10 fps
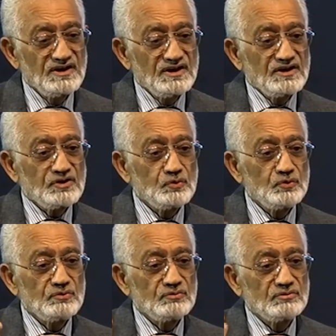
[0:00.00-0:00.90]
to
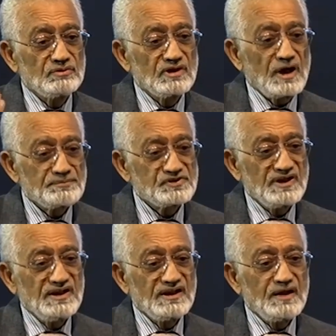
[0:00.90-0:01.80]

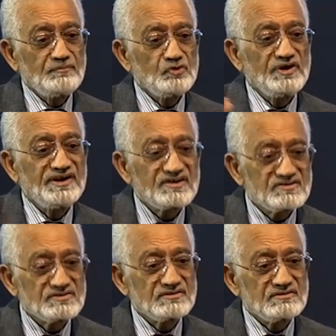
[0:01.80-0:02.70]
upscale them,
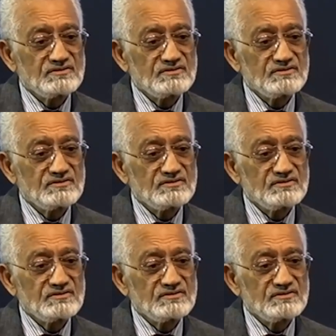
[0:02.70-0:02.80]
to